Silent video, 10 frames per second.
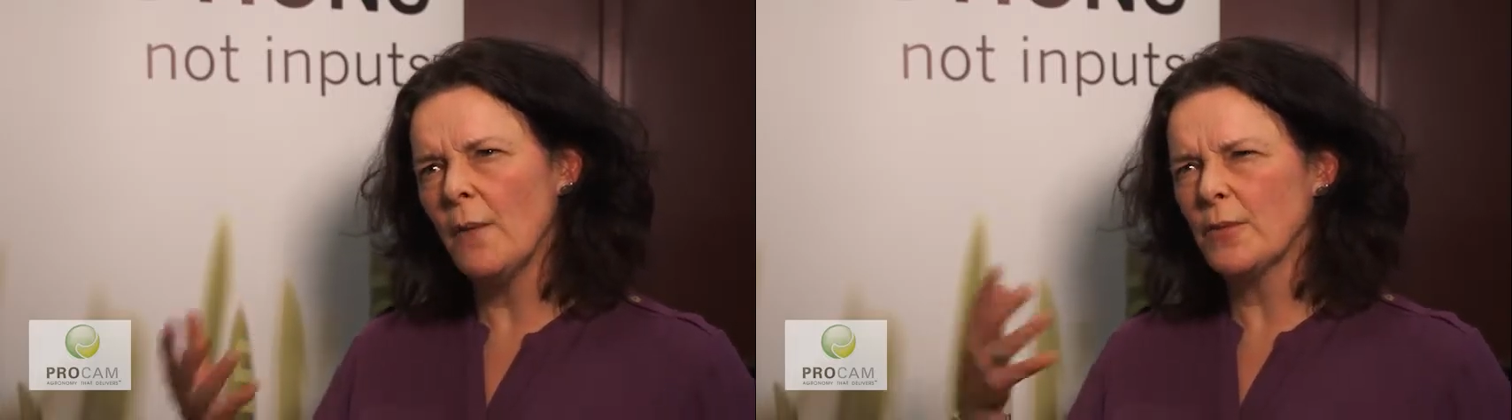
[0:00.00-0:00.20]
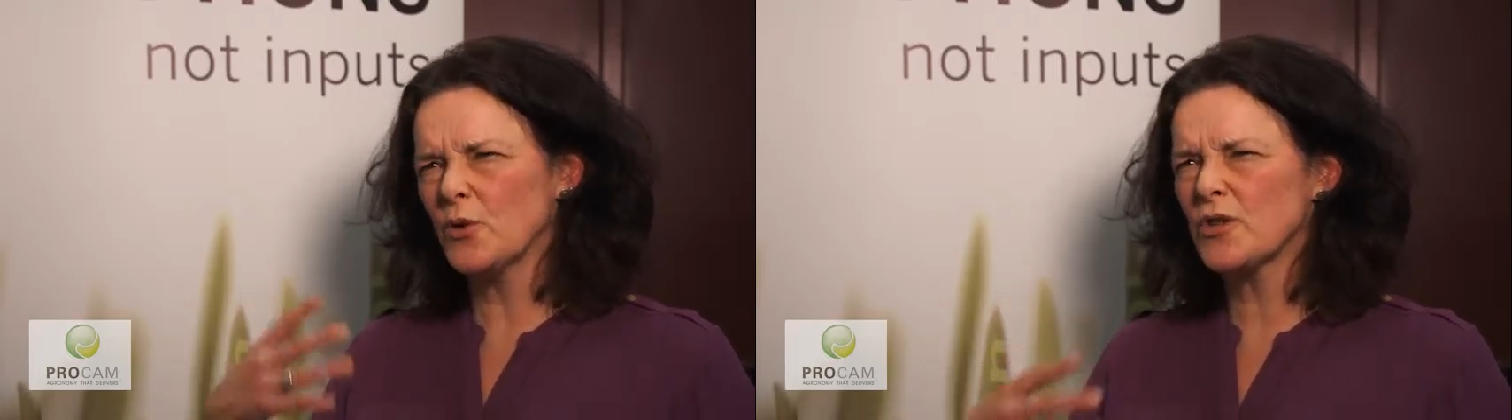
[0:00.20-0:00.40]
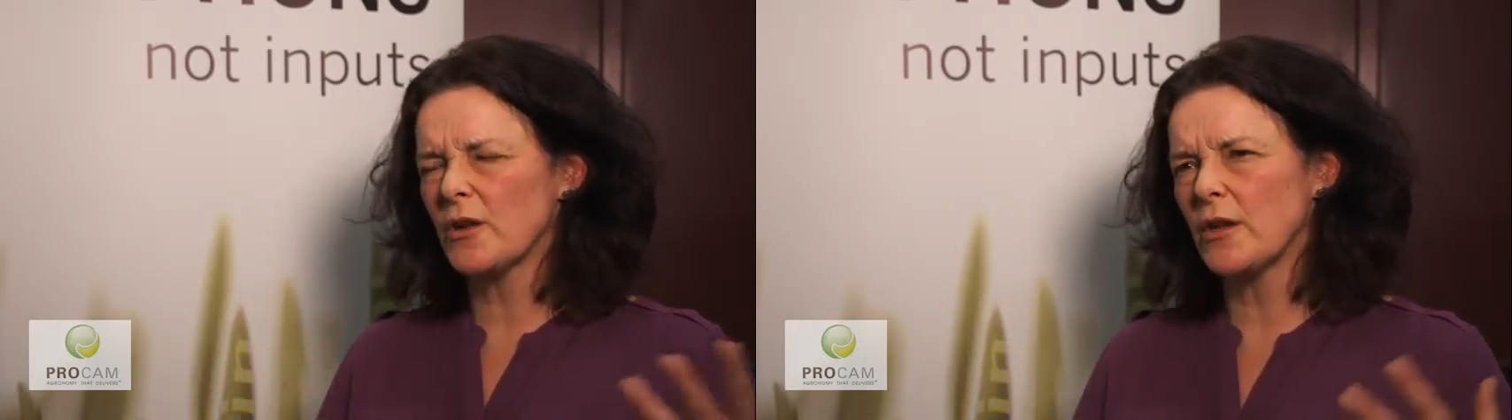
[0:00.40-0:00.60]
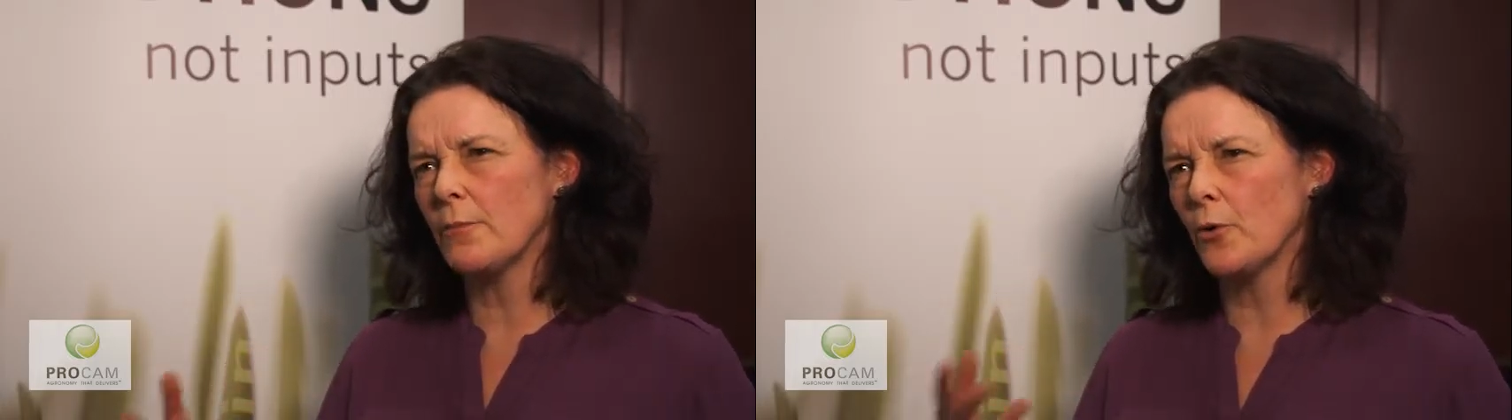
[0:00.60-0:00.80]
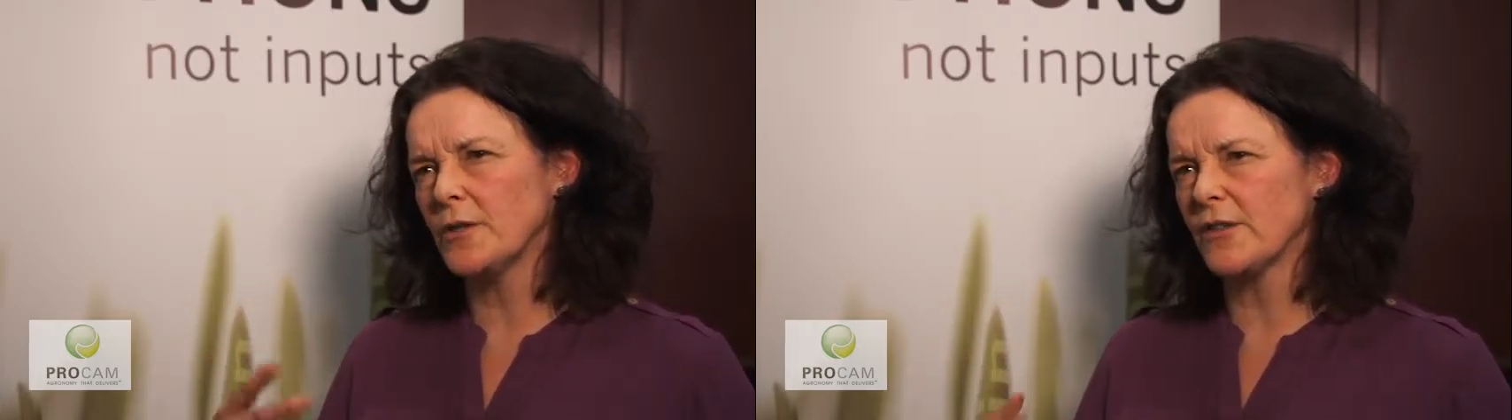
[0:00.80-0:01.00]
but also the
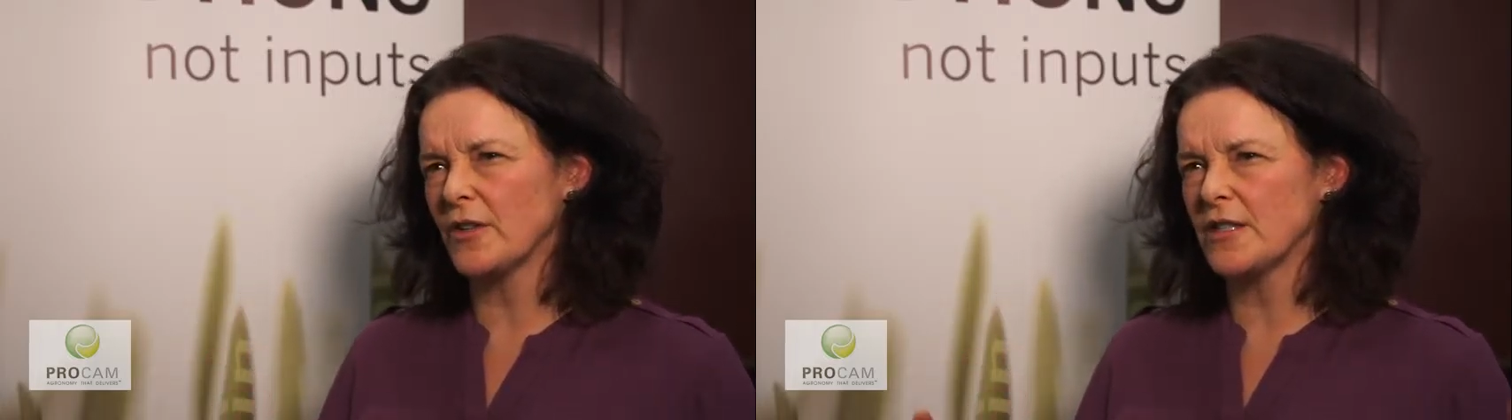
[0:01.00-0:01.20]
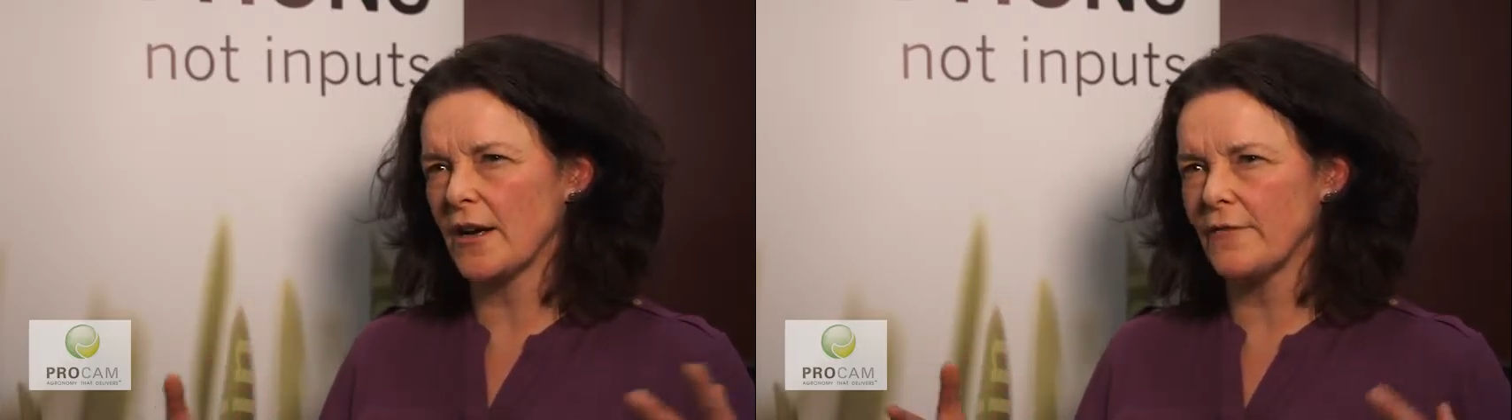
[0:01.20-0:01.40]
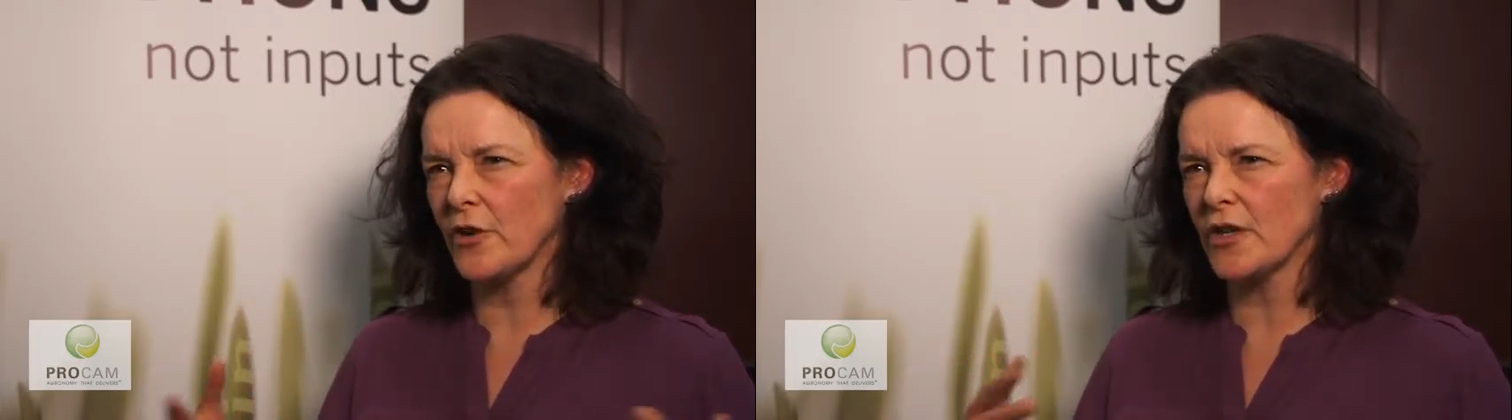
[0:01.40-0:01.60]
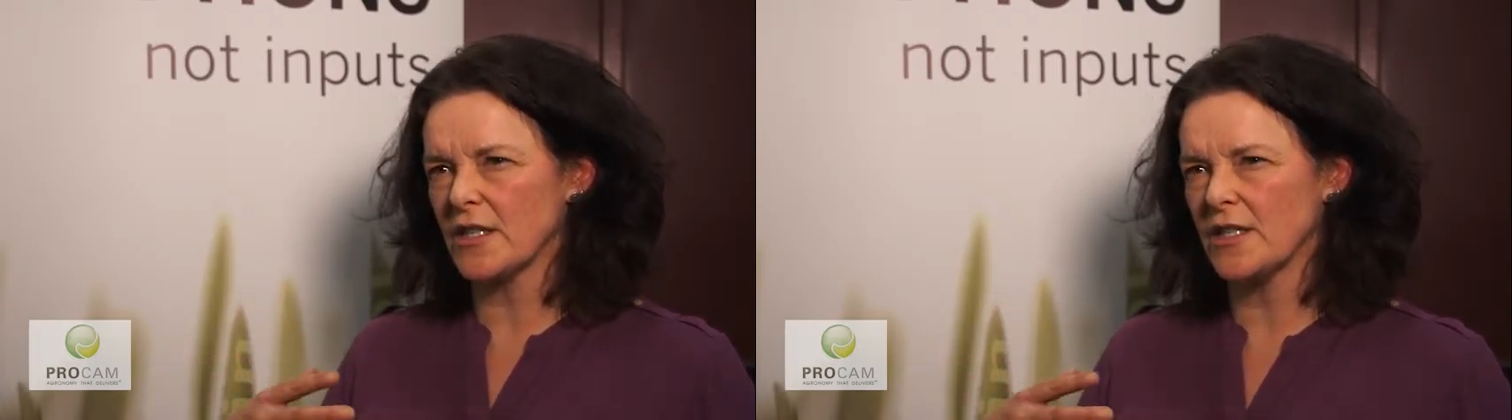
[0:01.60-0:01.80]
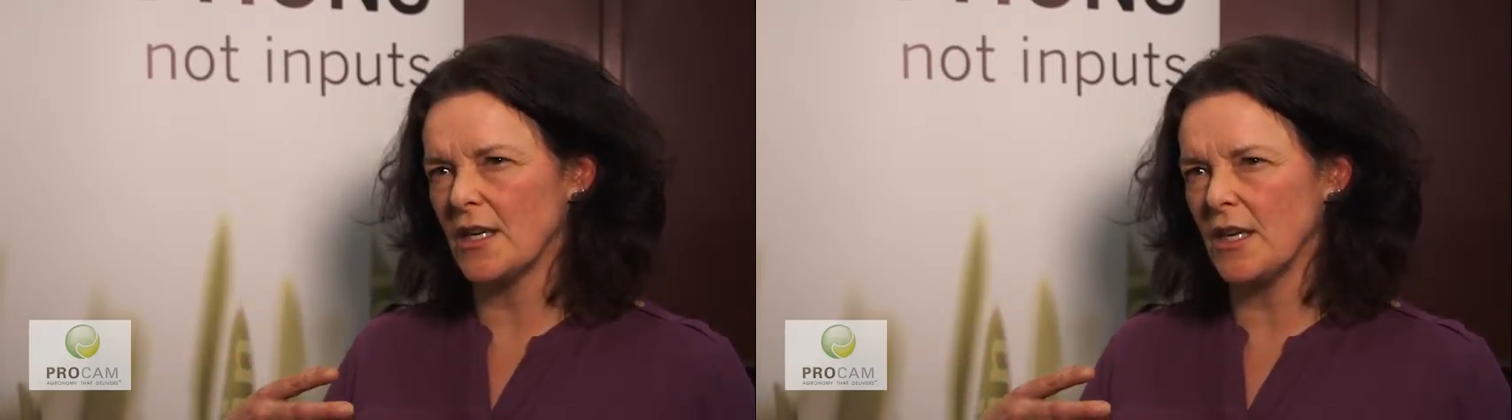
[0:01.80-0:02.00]
importance of a
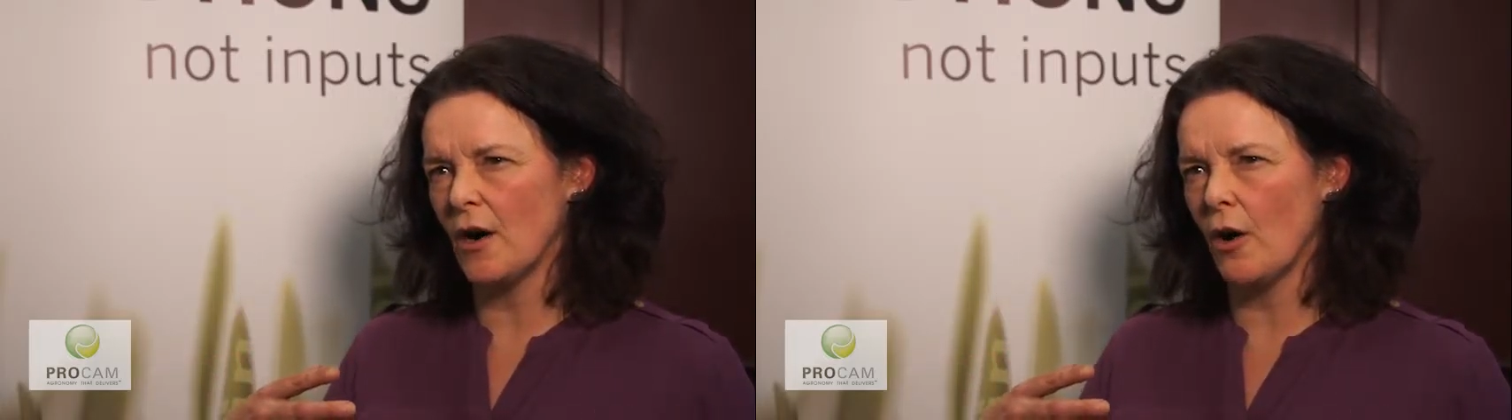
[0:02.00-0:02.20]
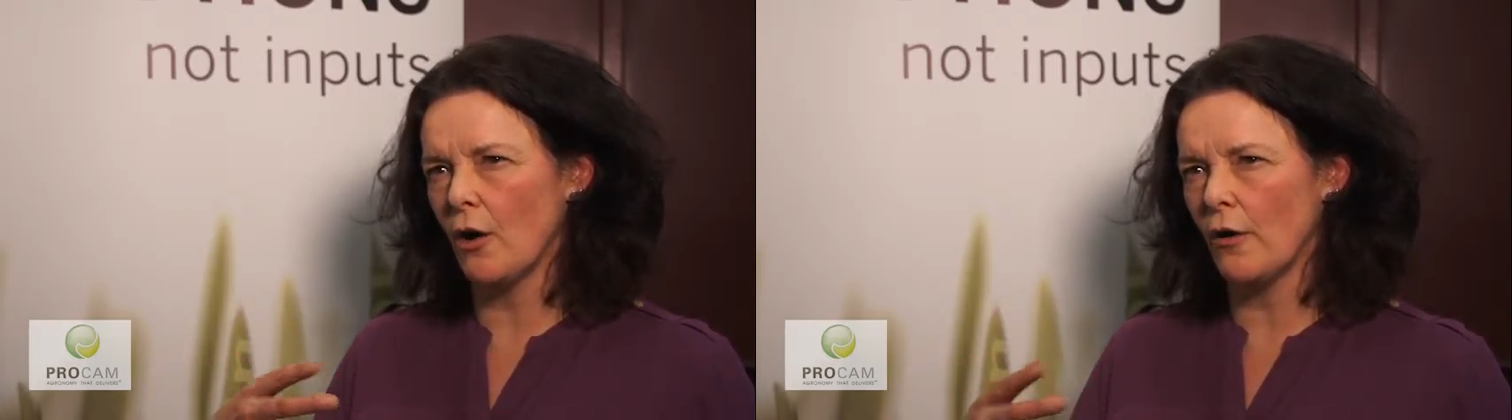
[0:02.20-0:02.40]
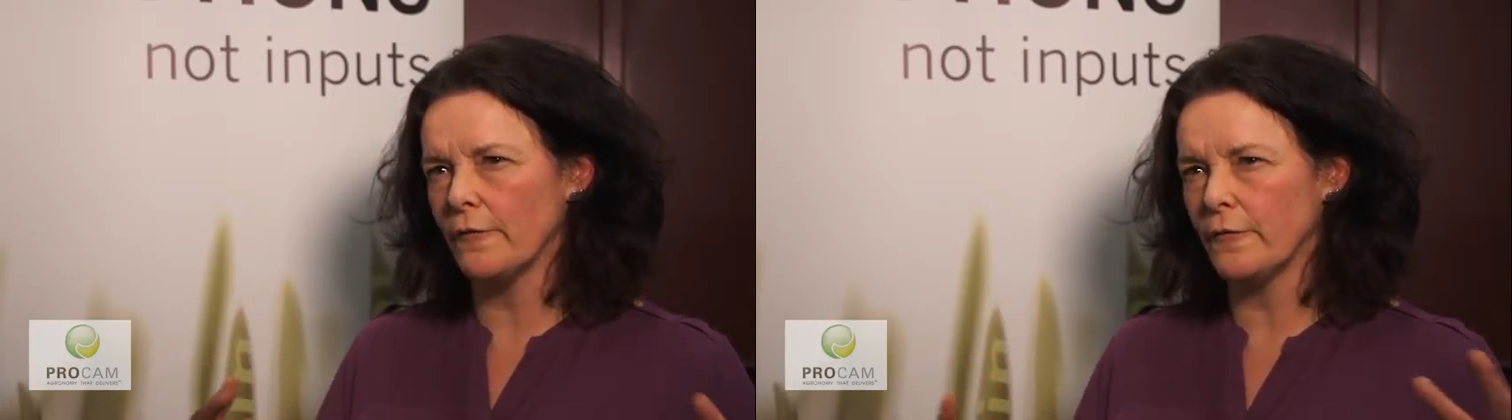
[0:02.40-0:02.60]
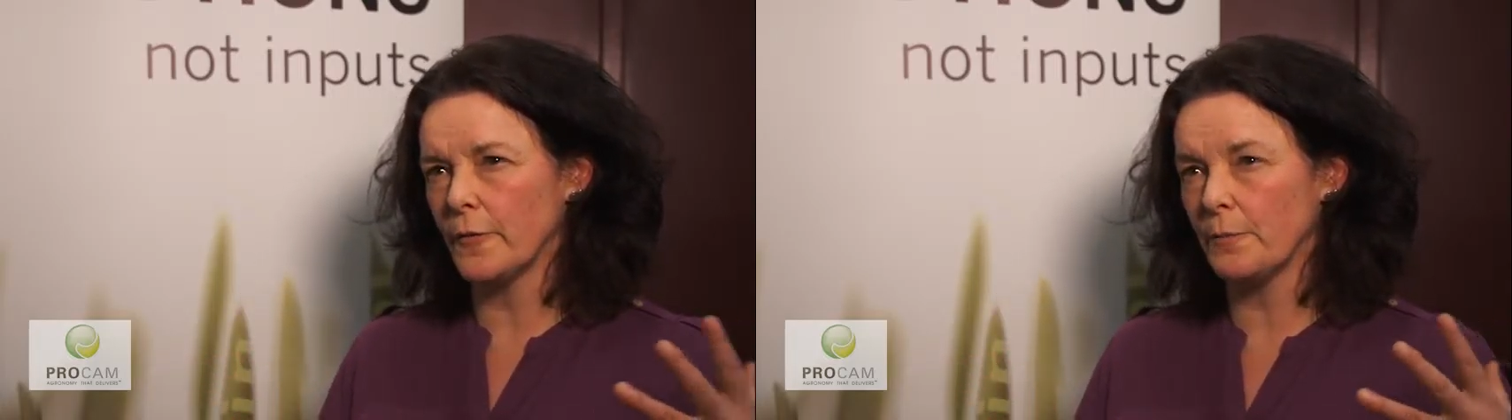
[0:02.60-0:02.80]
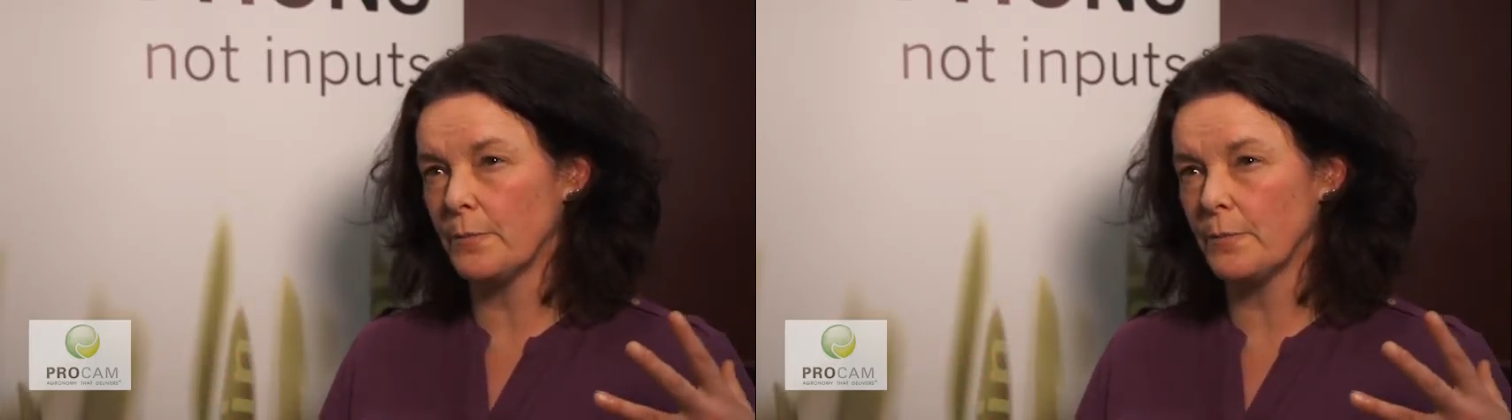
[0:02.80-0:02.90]
diversity of